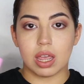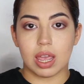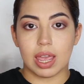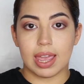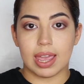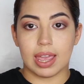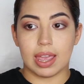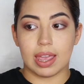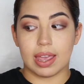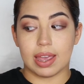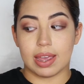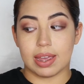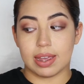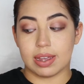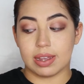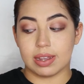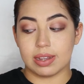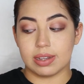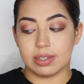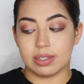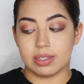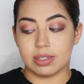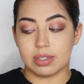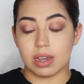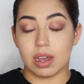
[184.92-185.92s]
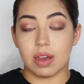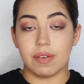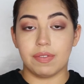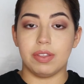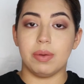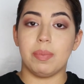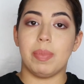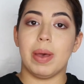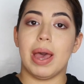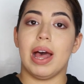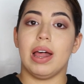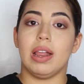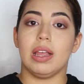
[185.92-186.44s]
of
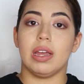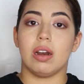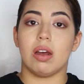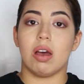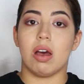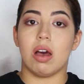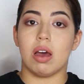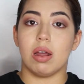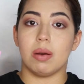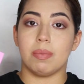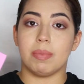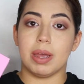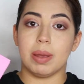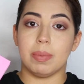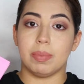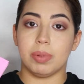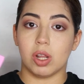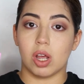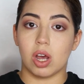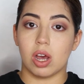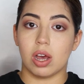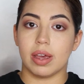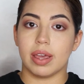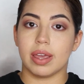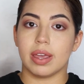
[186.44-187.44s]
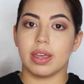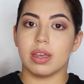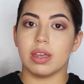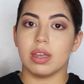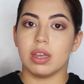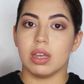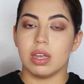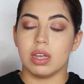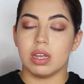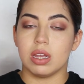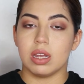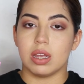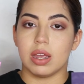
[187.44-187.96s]
the palette on my blog
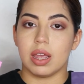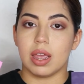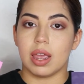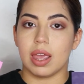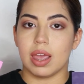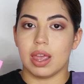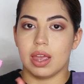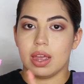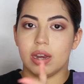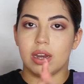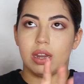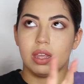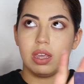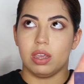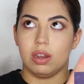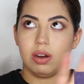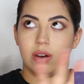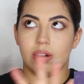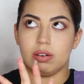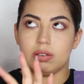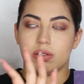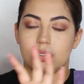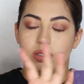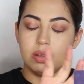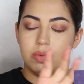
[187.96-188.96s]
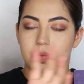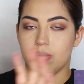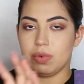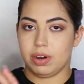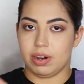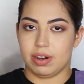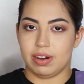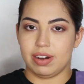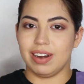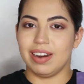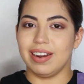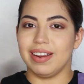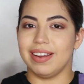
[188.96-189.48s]
and here
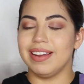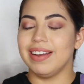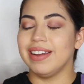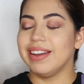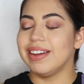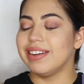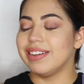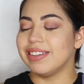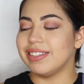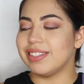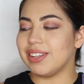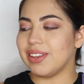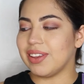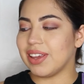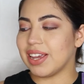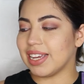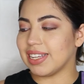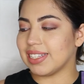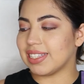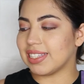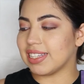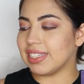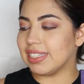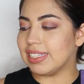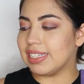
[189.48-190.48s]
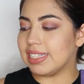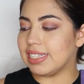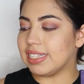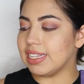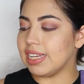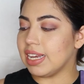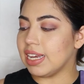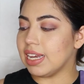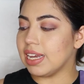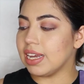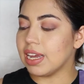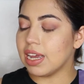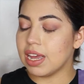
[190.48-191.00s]
somewhere so you guys can
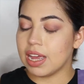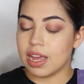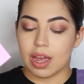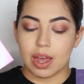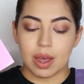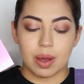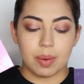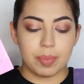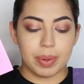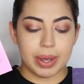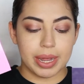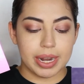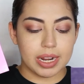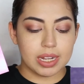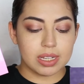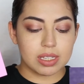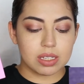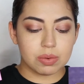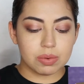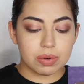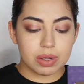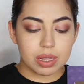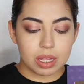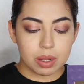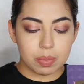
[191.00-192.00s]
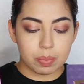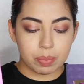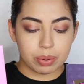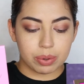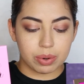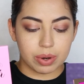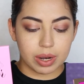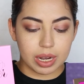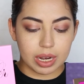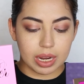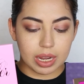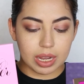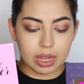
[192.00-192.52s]
see. But it's a really
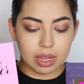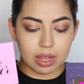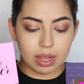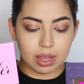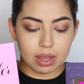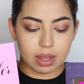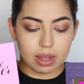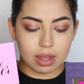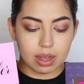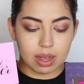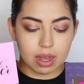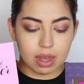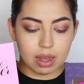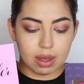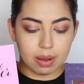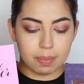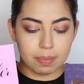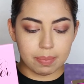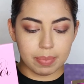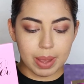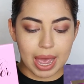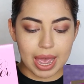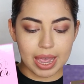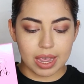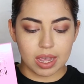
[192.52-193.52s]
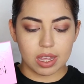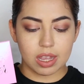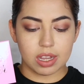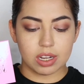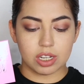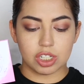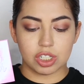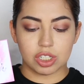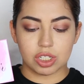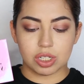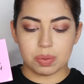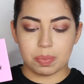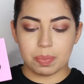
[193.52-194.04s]
pretty
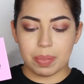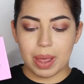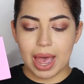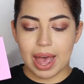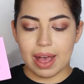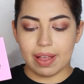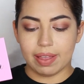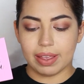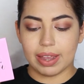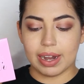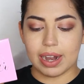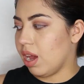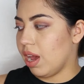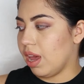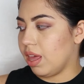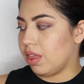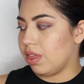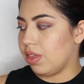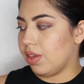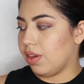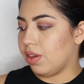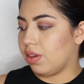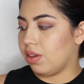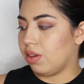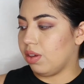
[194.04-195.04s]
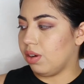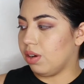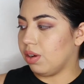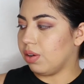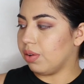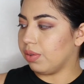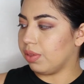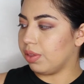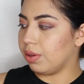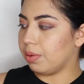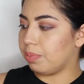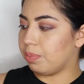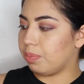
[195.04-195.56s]
packaged palette. I think,
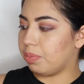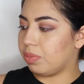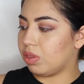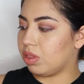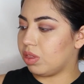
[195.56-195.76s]
the